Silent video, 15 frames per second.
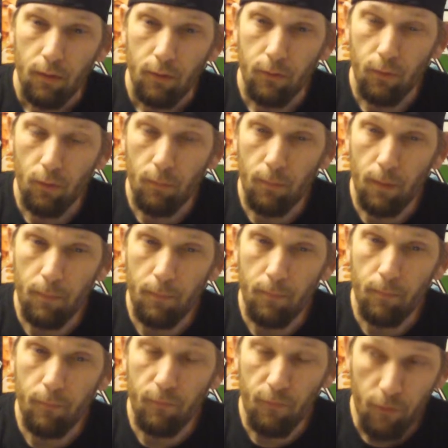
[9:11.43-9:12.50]
sold my
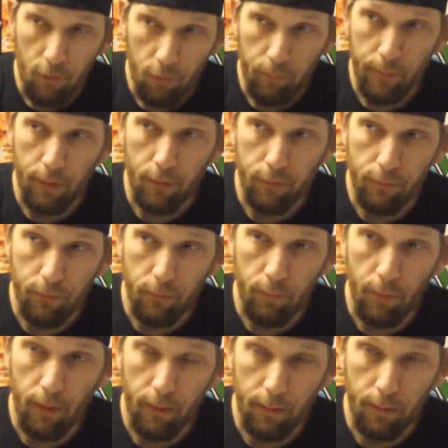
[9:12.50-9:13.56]
first PS2
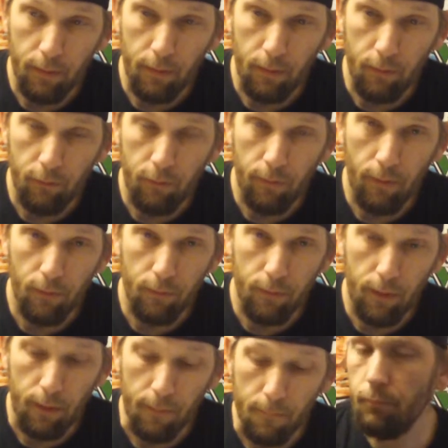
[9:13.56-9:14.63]
back in
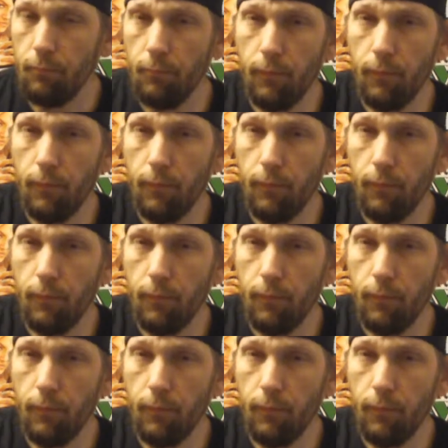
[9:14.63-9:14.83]
2008.